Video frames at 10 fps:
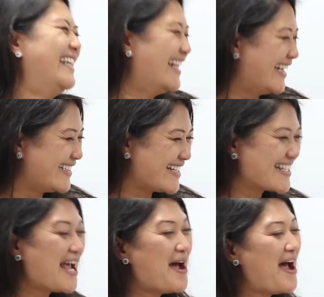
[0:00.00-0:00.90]
and
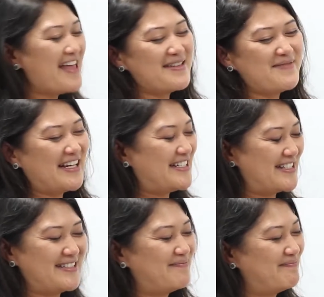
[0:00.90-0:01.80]
then me, I
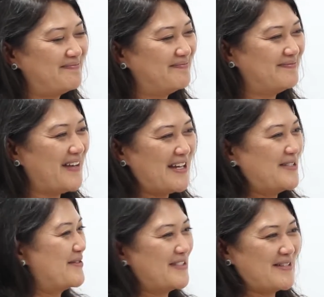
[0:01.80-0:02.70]
just
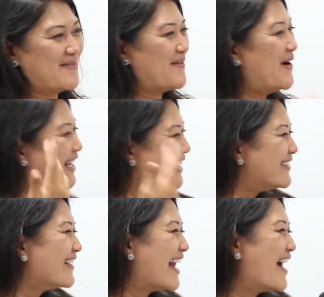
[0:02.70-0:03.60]
was in my
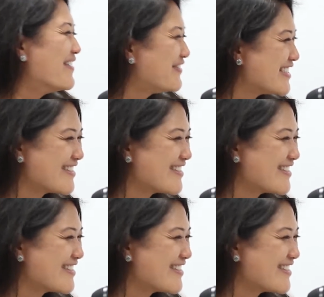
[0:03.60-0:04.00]
one outfit,